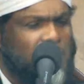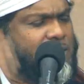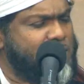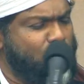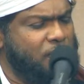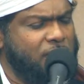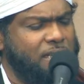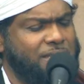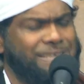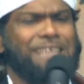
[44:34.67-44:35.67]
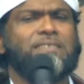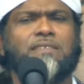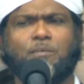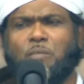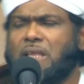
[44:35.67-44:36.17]
Someone
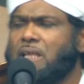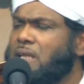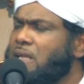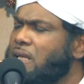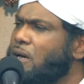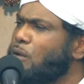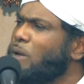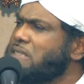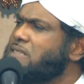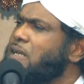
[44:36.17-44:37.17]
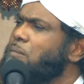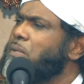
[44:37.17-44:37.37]
texted me on WhatsApp.